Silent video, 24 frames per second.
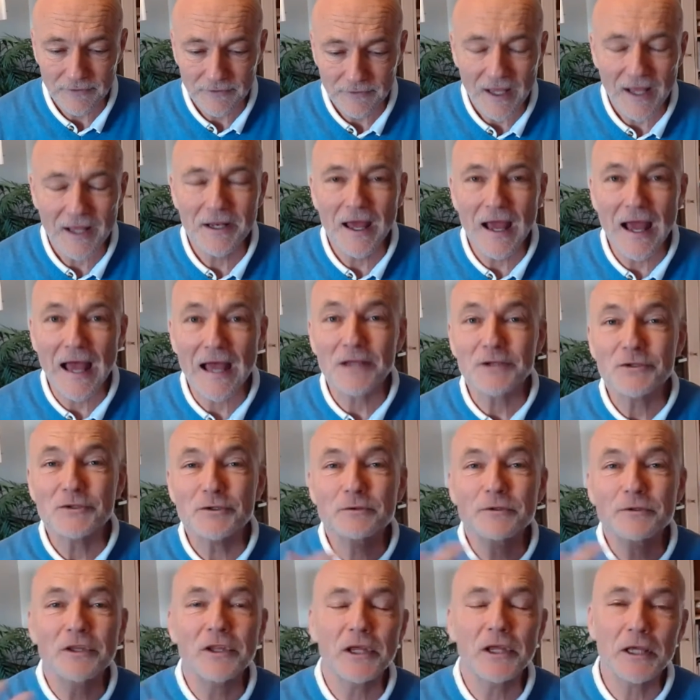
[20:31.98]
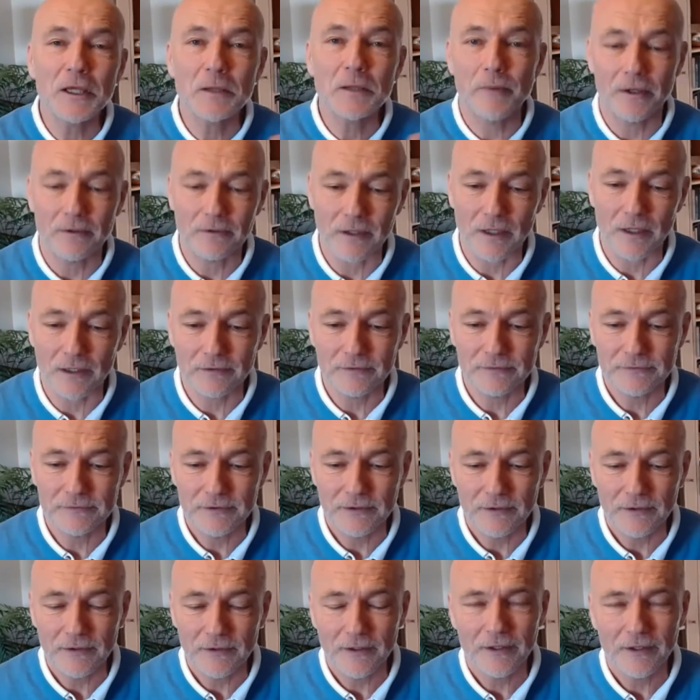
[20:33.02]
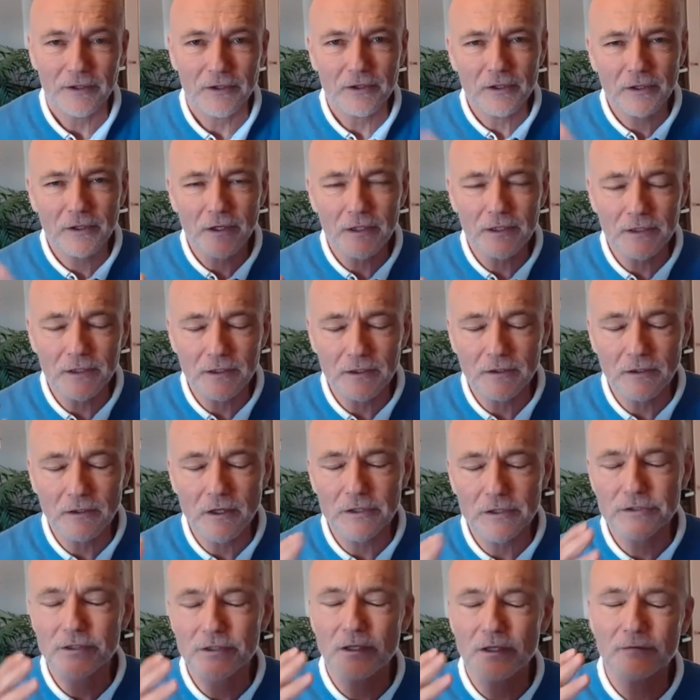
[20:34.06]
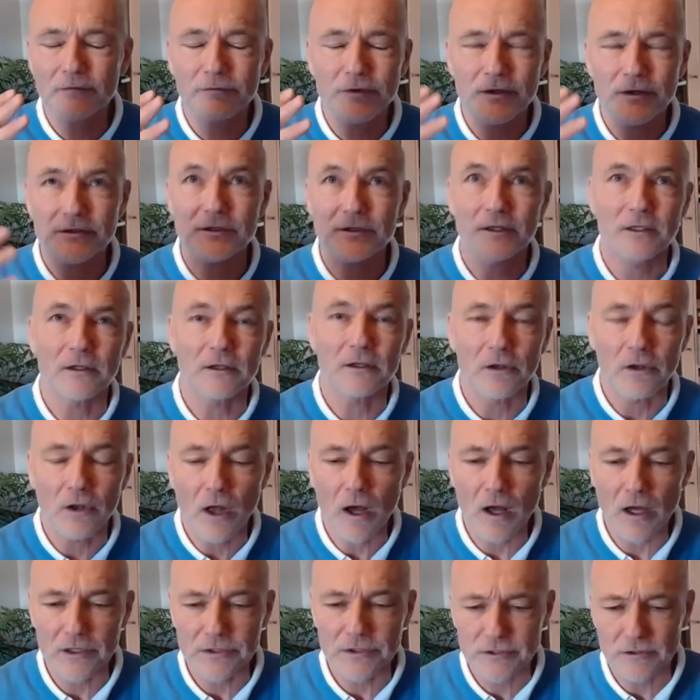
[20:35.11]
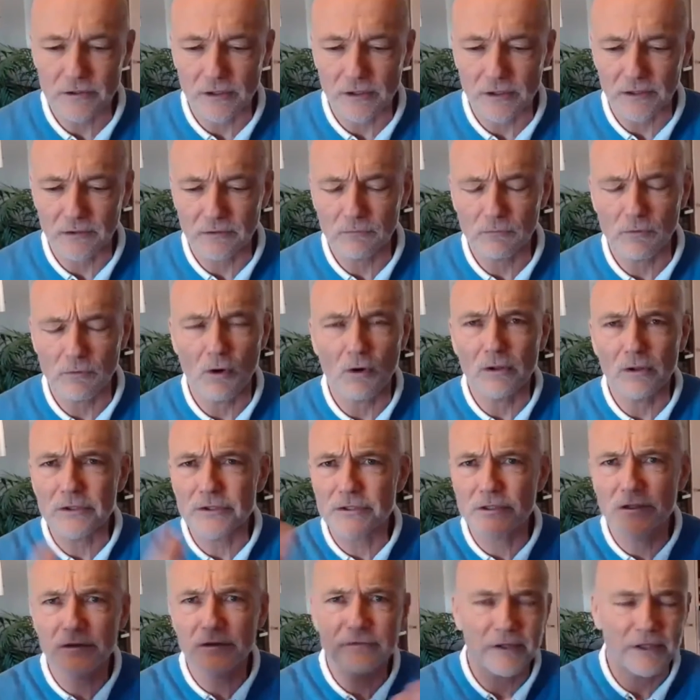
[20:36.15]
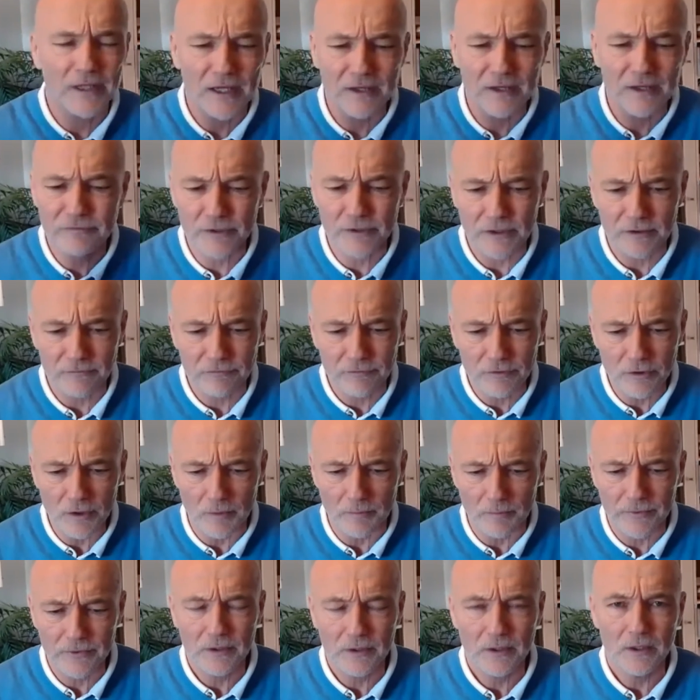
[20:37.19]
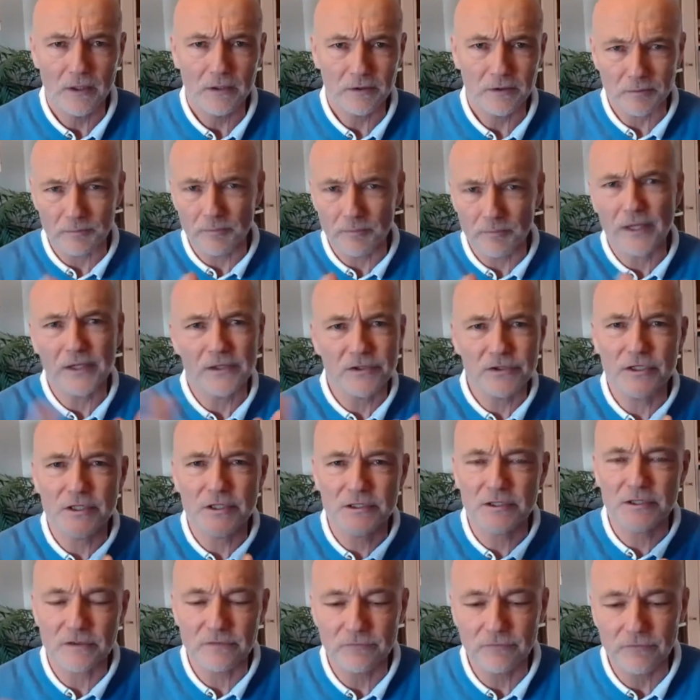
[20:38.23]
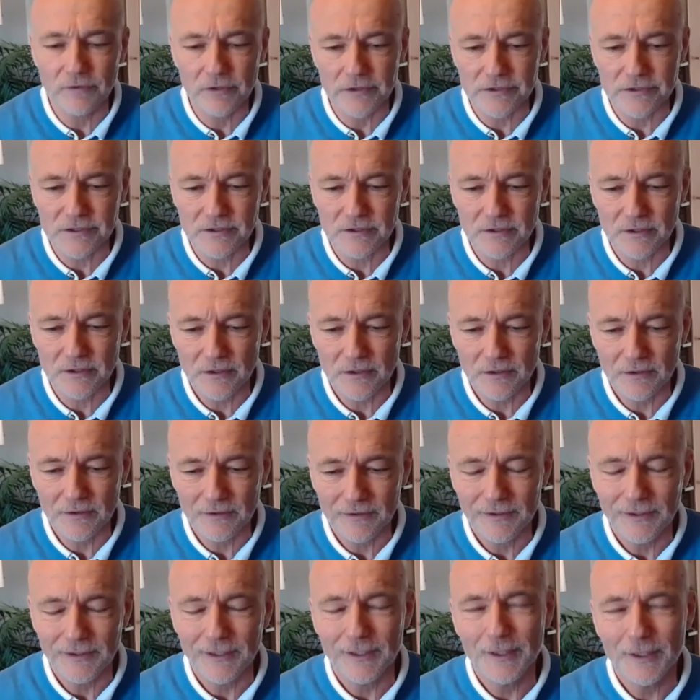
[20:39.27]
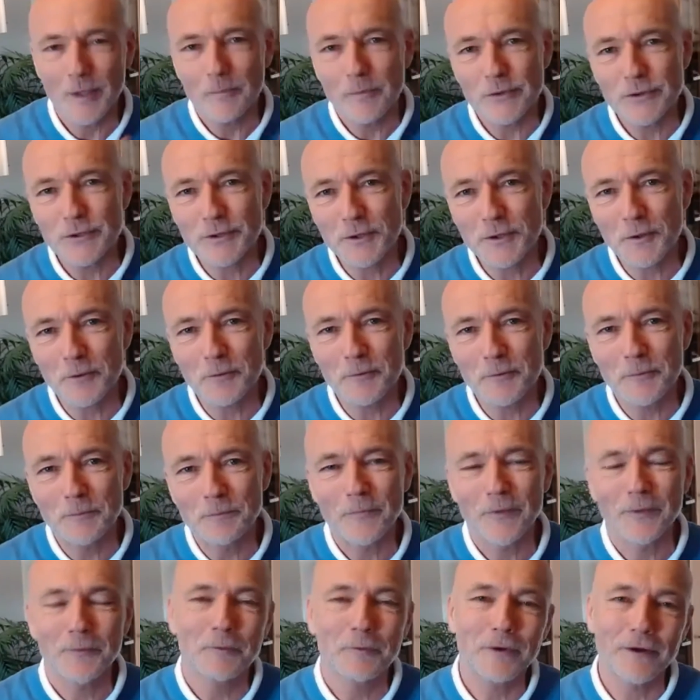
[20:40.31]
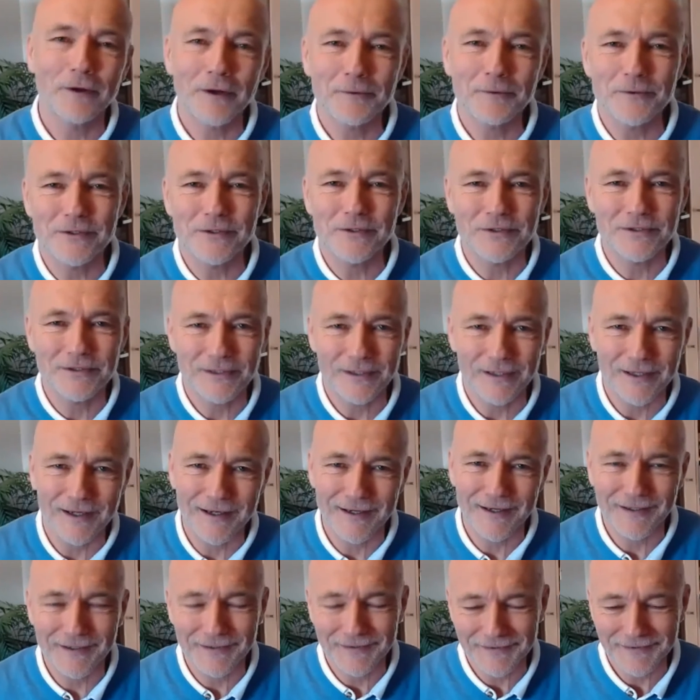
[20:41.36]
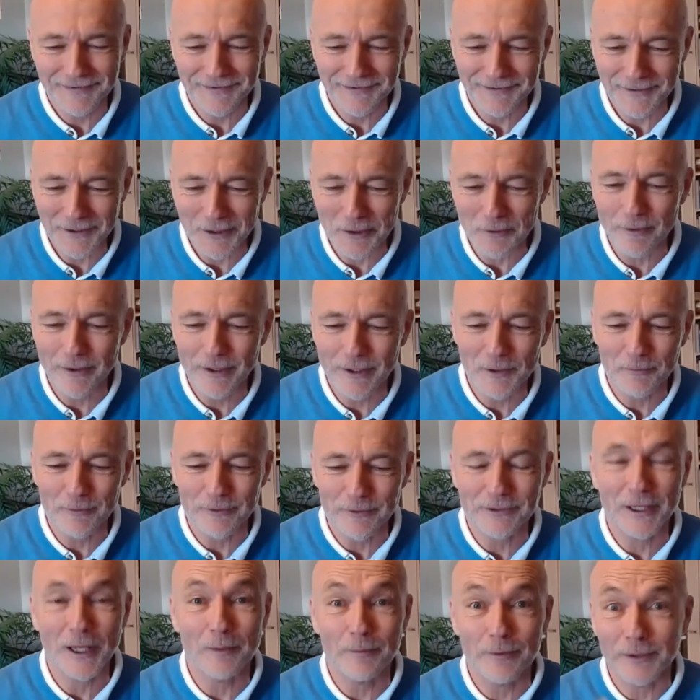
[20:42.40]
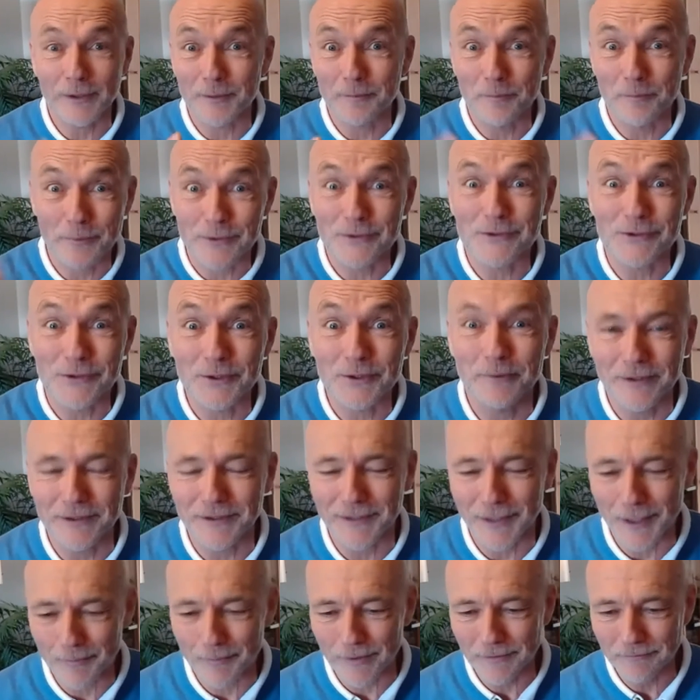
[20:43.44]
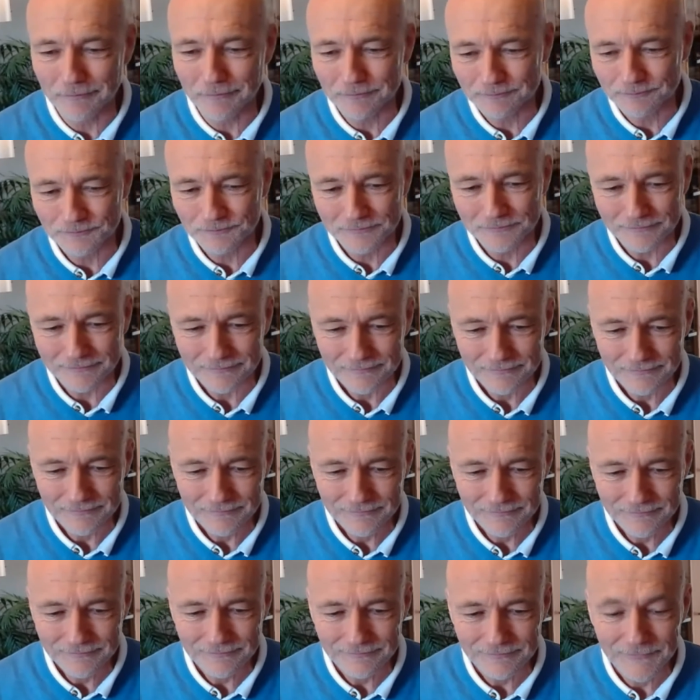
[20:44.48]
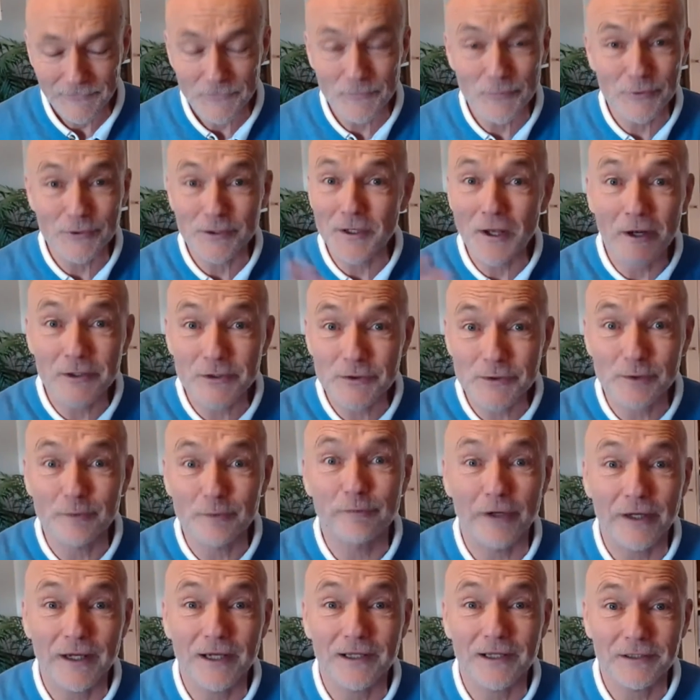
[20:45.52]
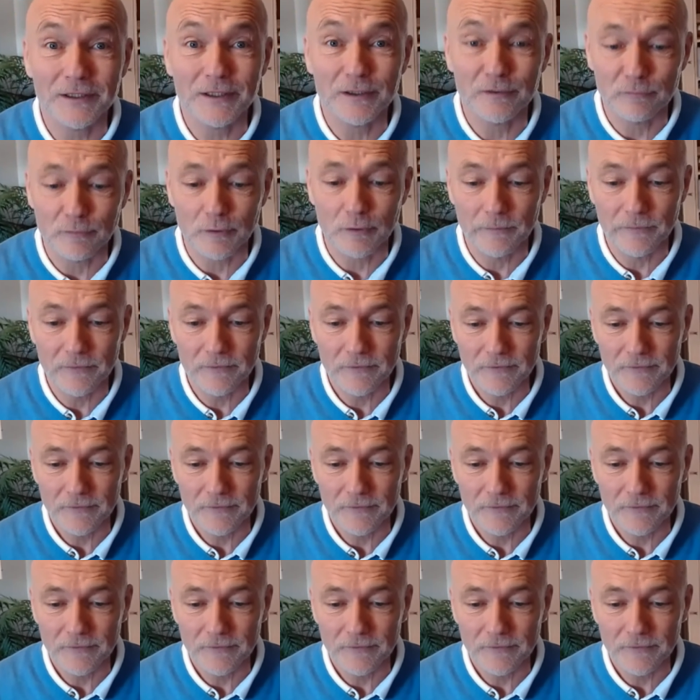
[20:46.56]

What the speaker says: And as you think about that, you can kind of think, gosh, that feels like a loss, like all the stuff I'd have to give up to make Jesus first. But when I was going out with Debbie and pursuing Debbie, there was a lot of stuff I had to give up.